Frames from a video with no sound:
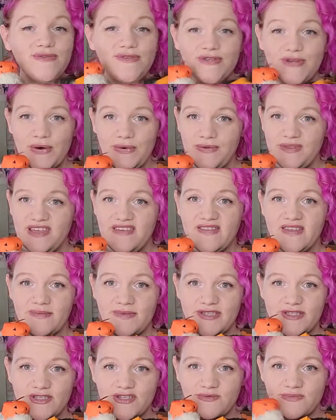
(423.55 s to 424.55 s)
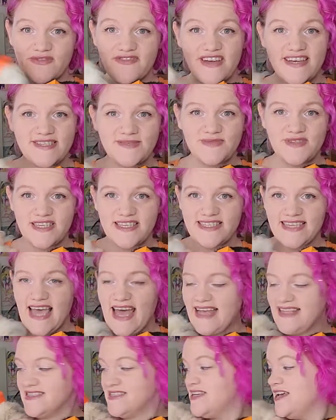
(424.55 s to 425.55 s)
don't leave them unsupervised with these
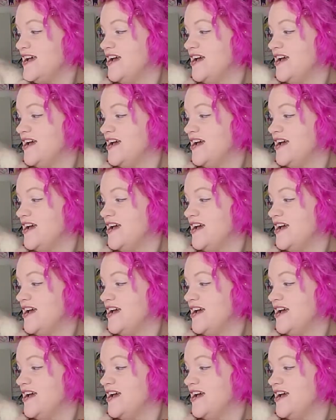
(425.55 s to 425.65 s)
hats.